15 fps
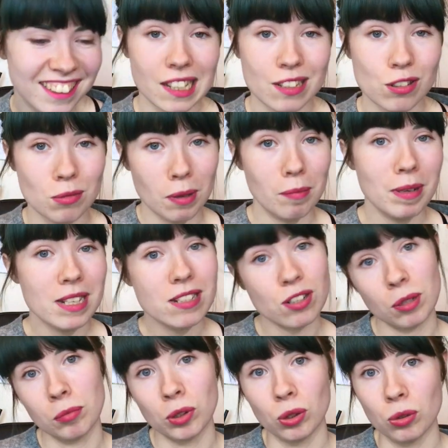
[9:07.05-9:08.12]
So my
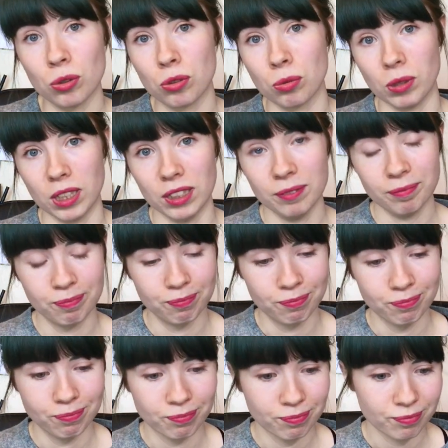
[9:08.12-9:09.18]
midterm goals were
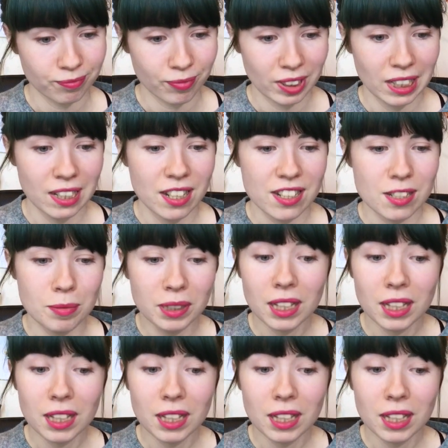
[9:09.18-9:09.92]
to